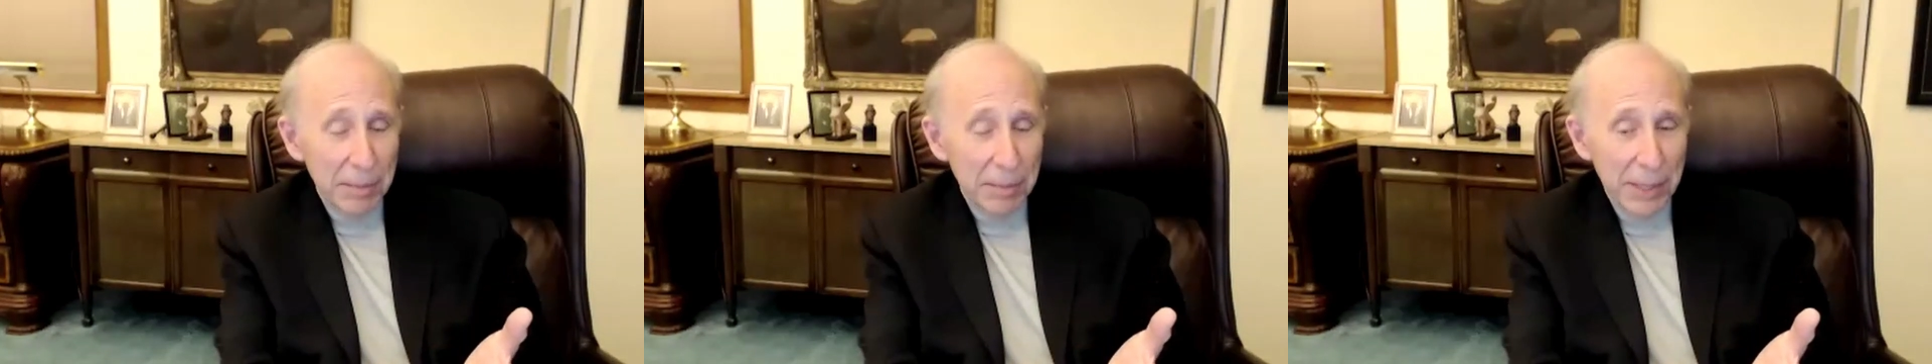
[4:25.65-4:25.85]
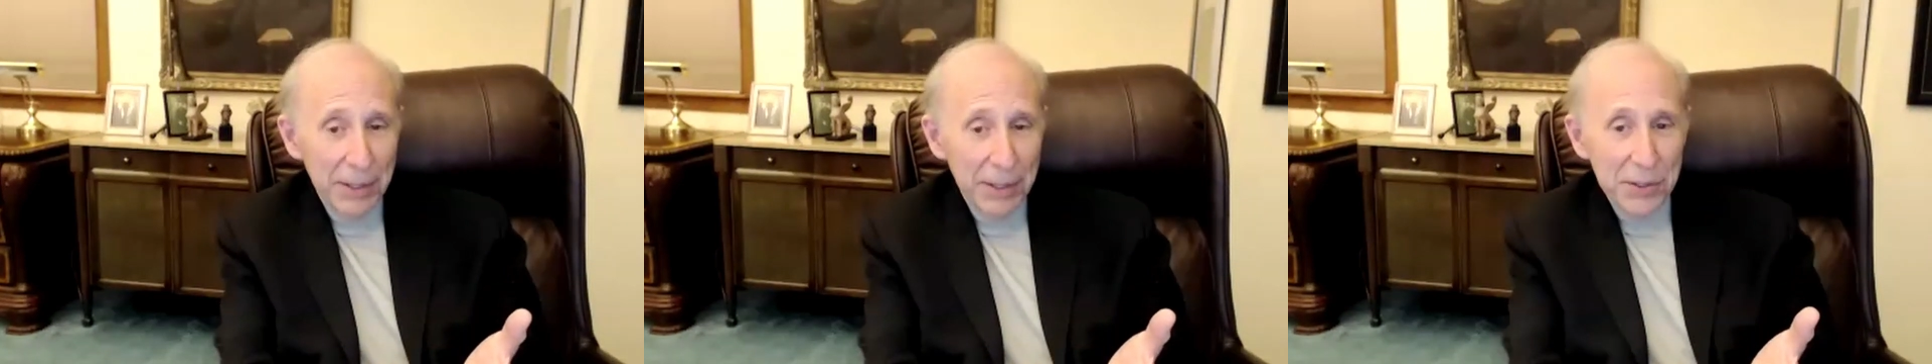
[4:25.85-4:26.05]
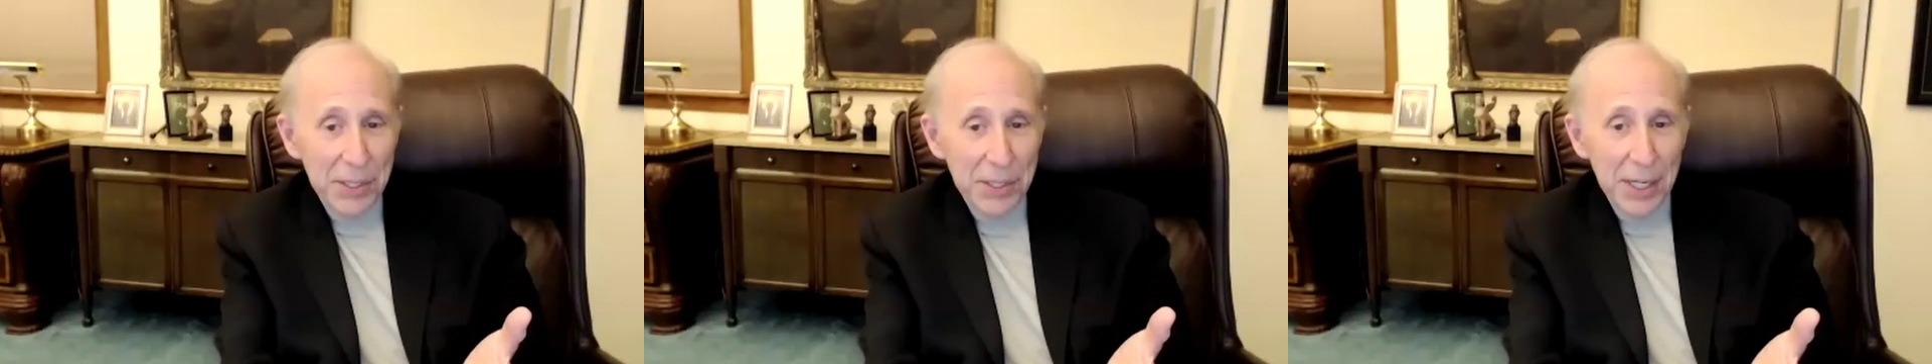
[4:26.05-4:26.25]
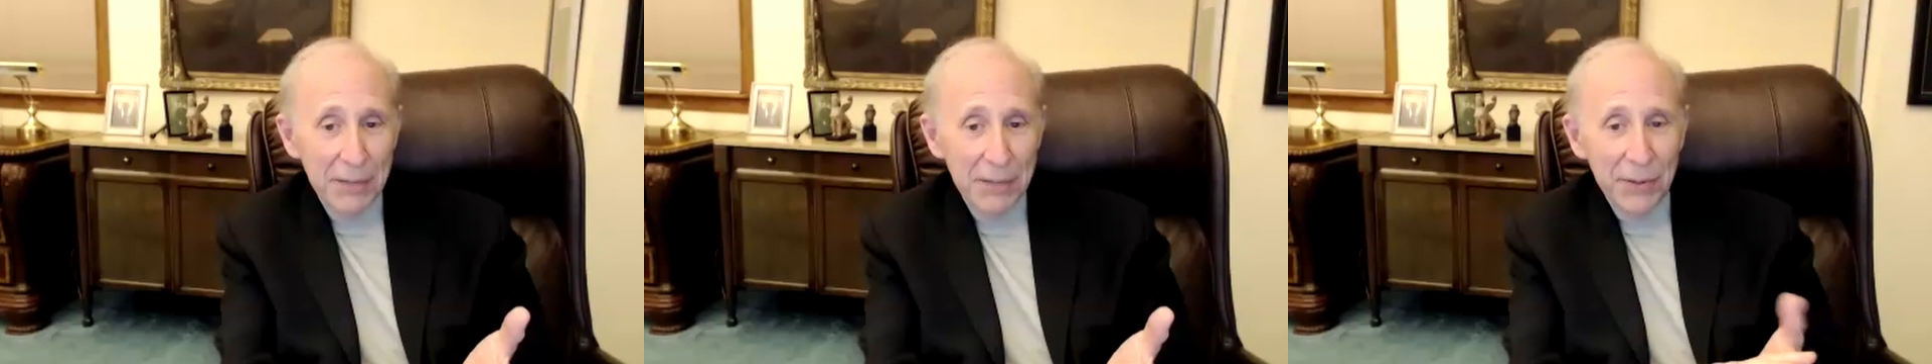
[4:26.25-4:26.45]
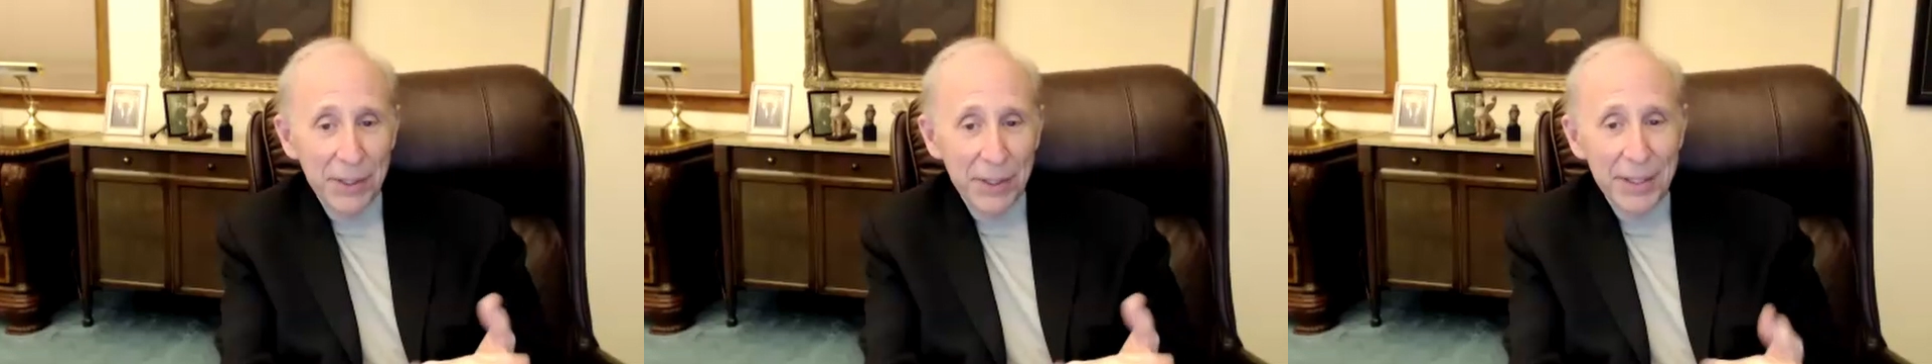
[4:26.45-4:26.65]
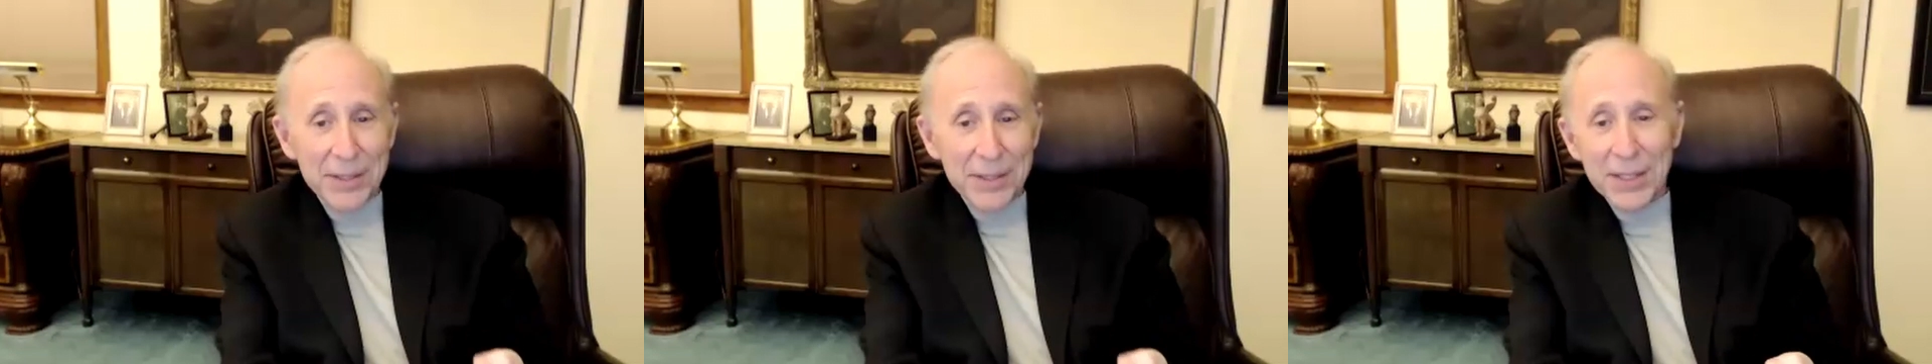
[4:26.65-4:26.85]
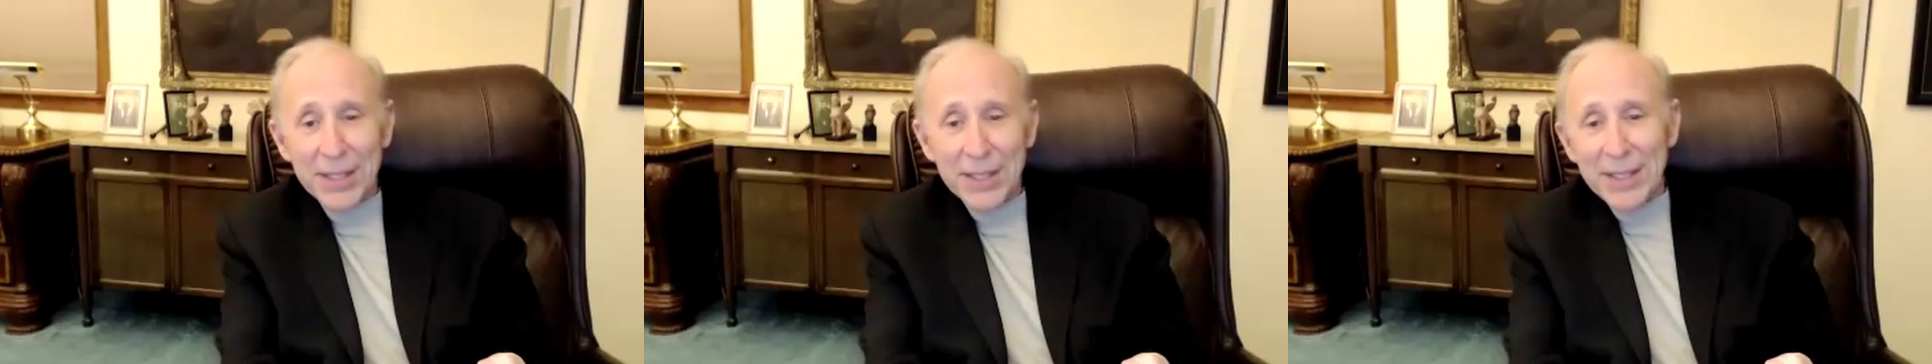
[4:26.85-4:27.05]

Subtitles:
by those conflicts,